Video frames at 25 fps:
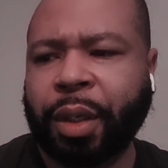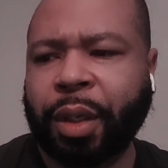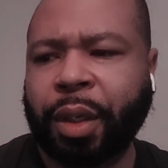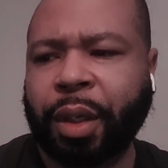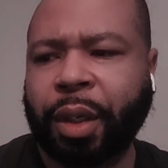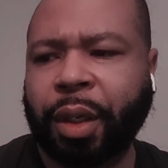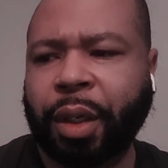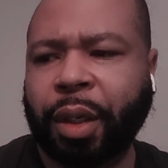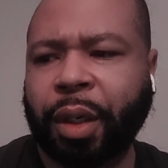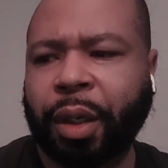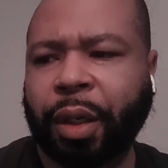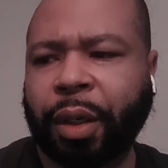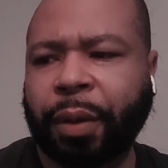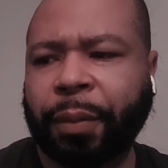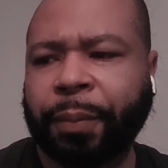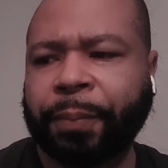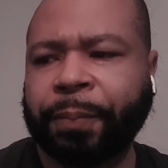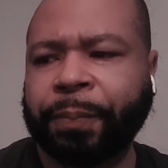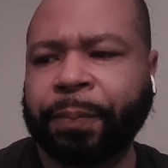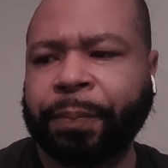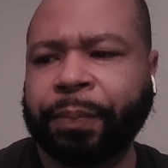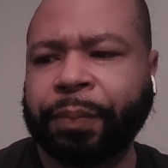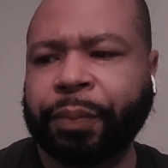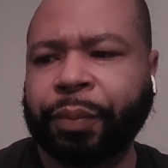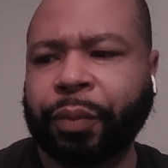Um,
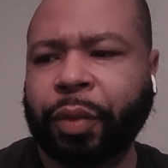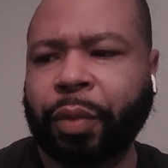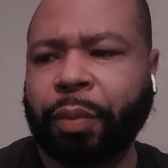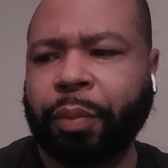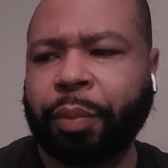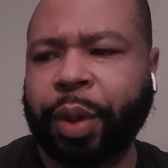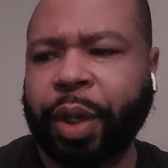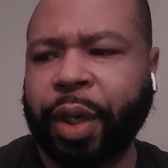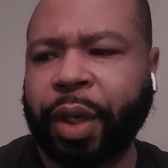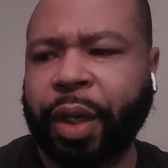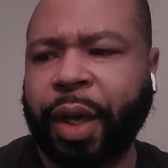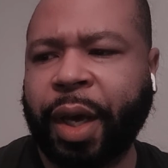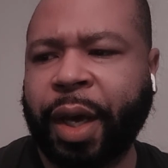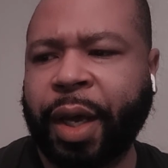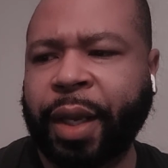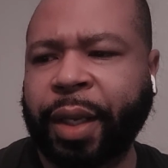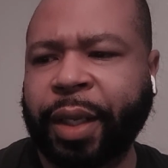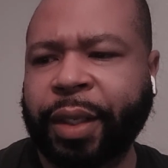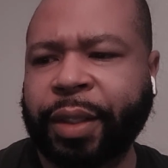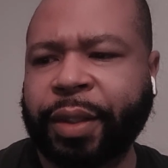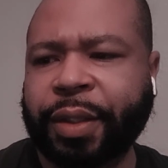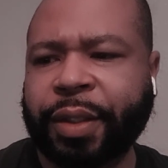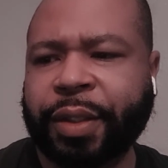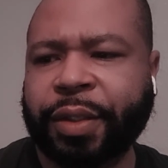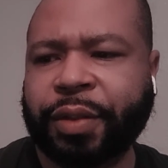but I
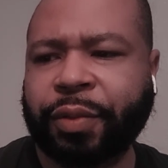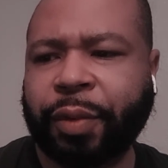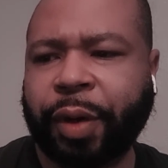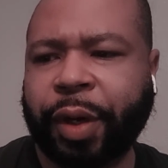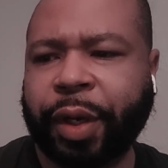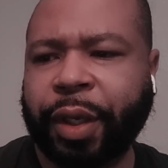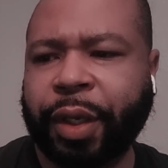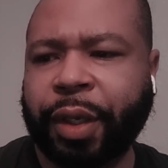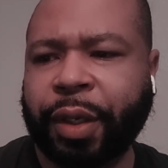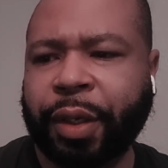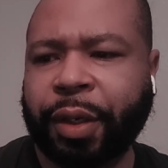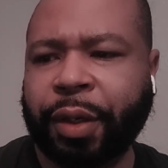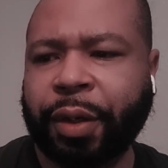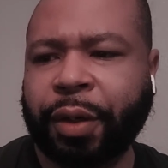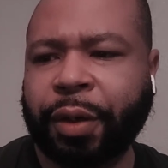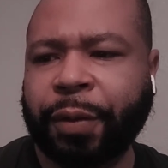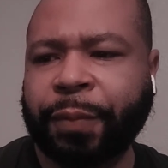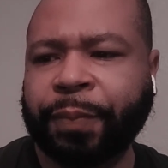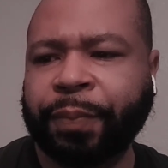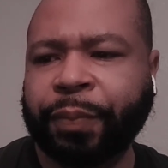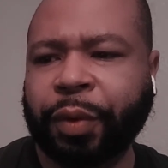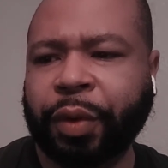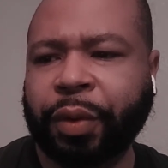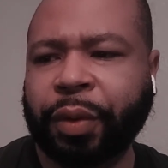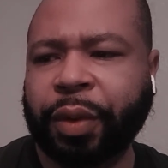like this right
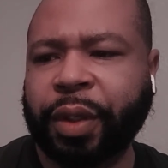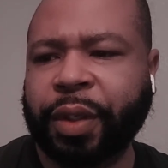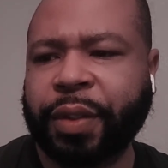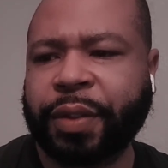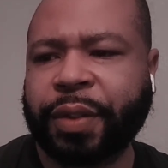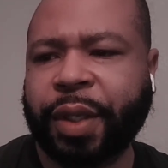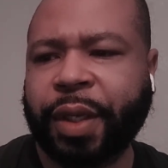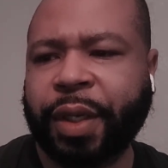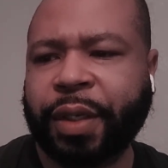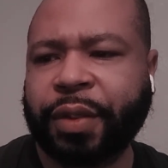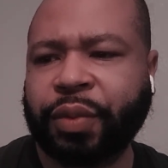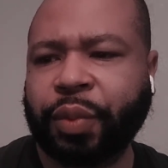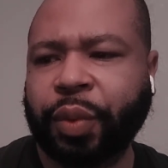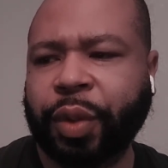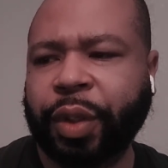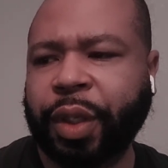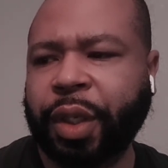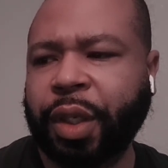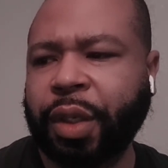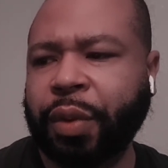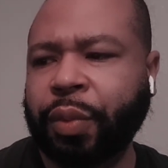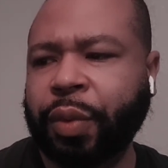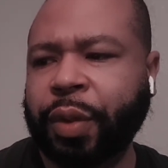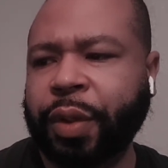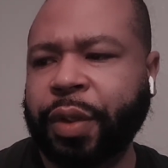here. It says, when
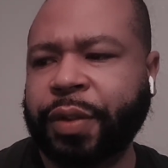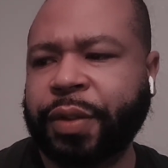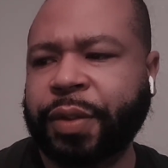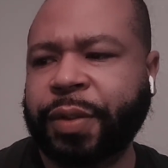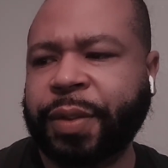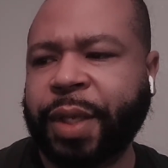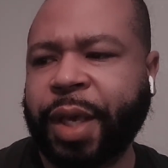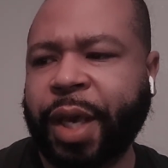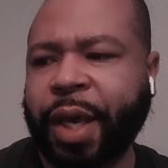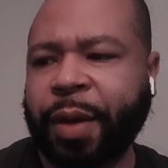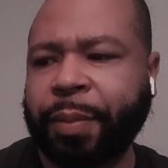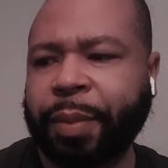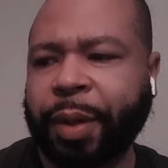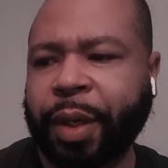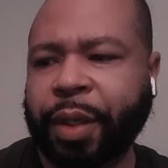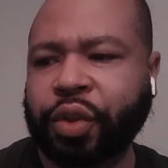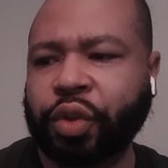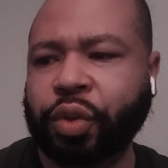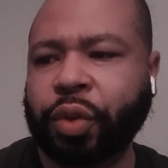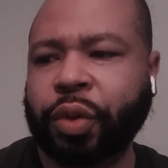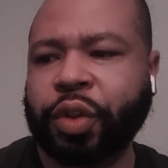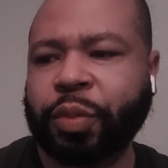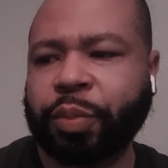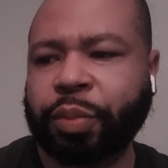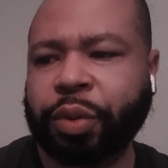he was tapped by
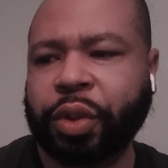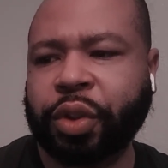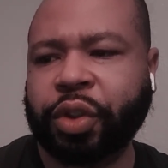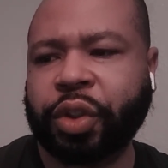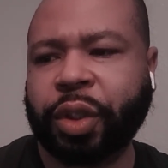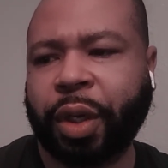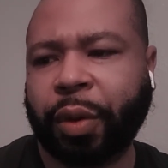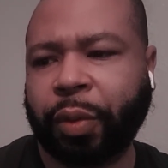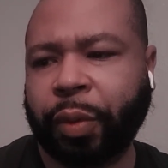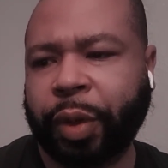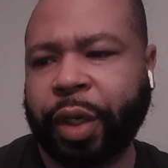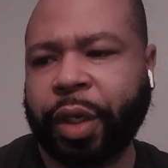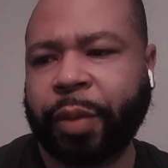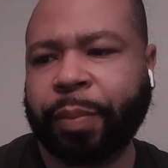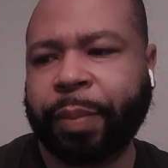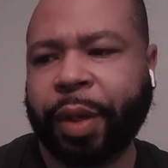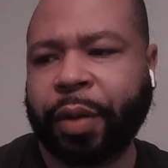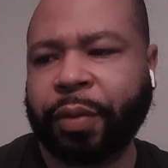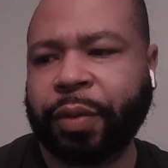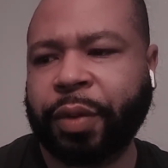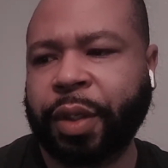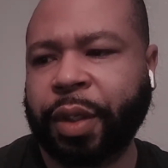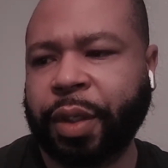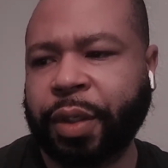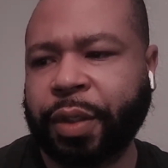George Bush, and I read
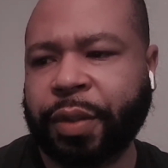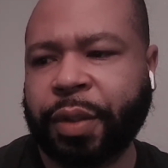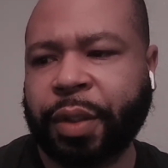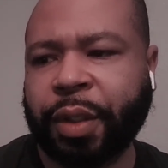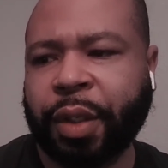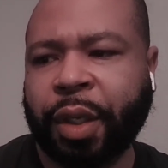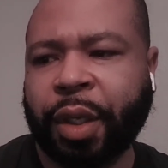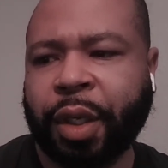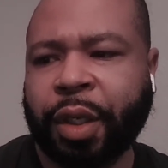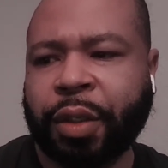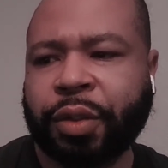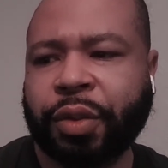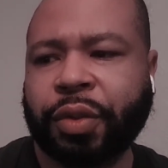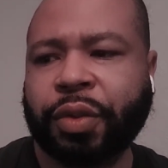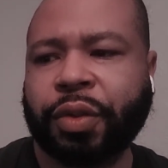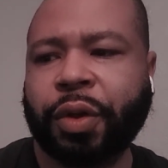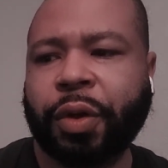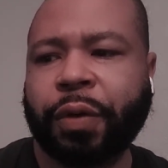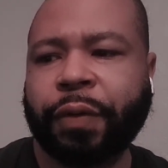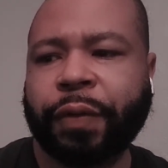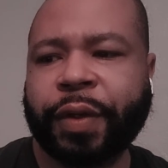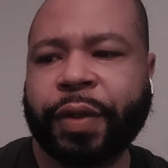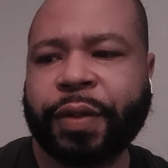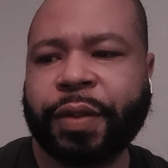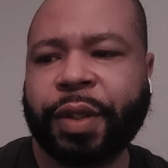about this, to
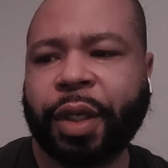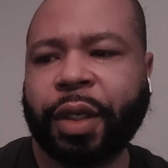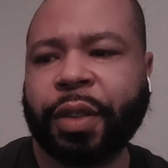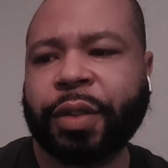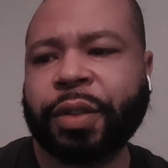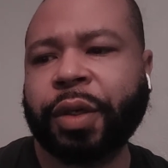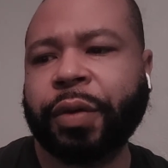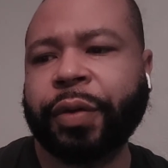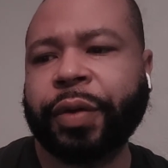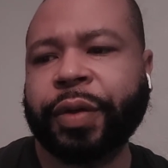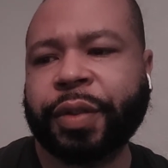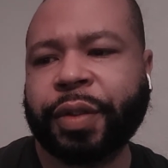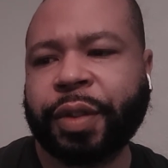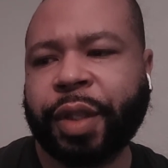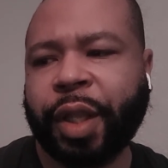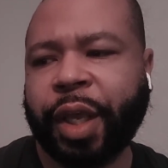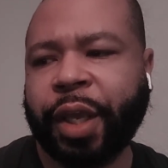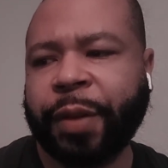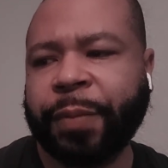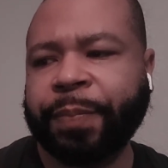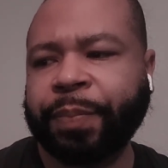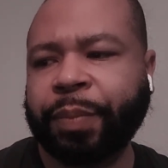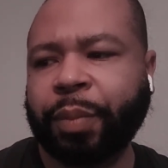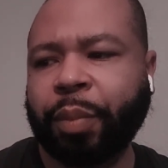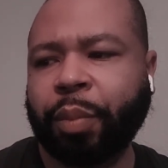serve as Secretary of
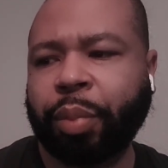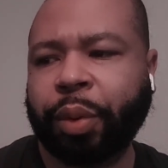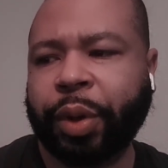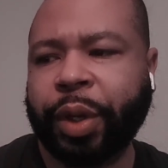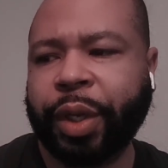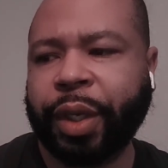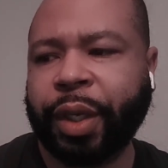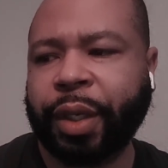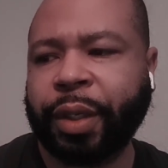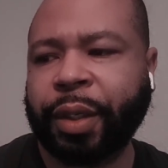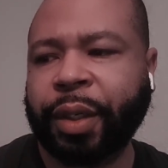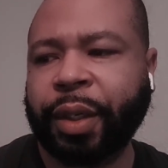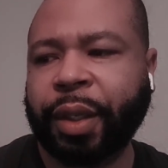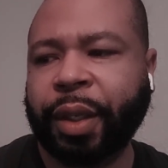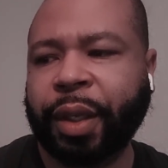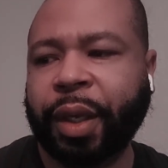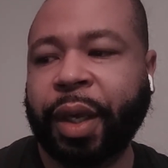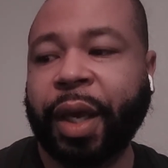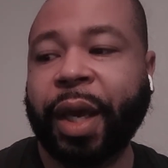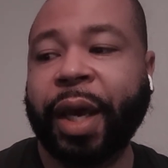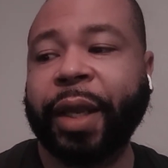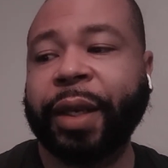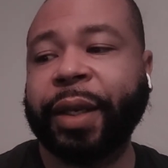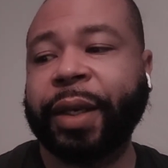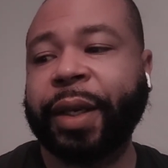State, breaking
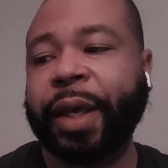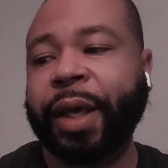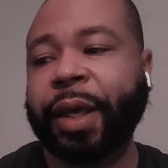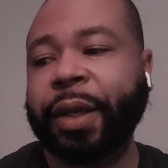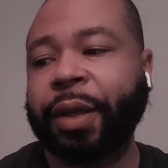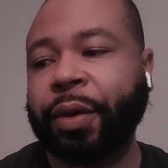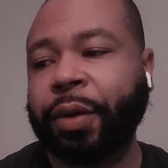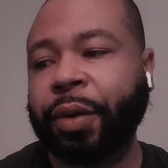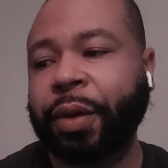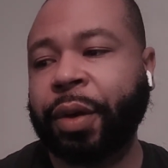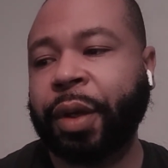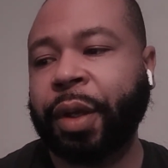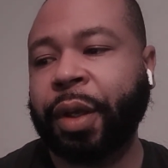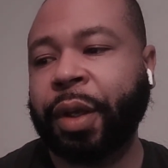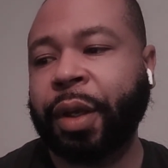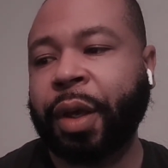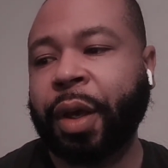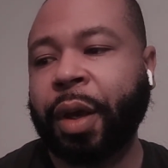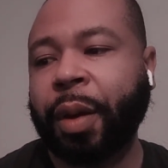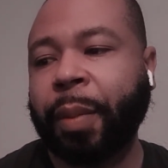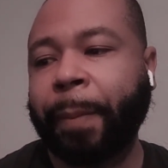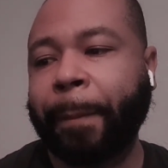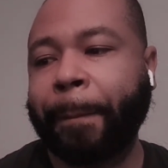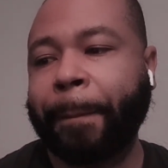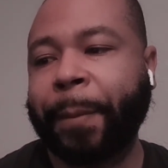another
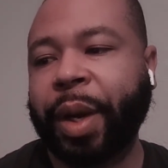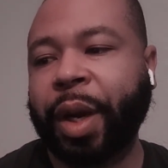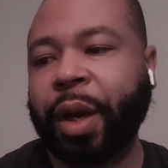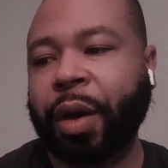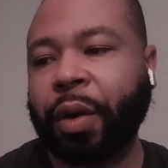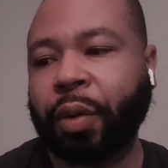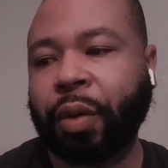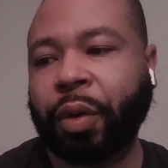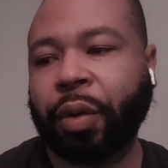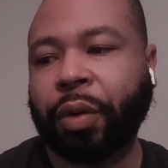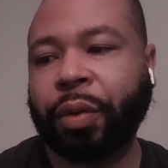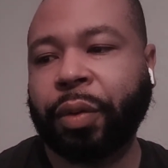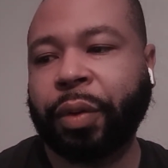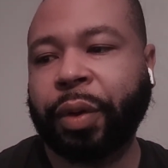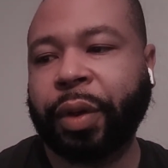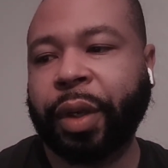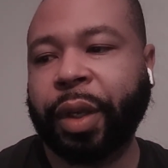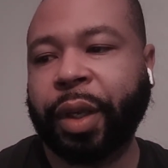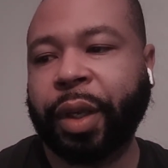barrel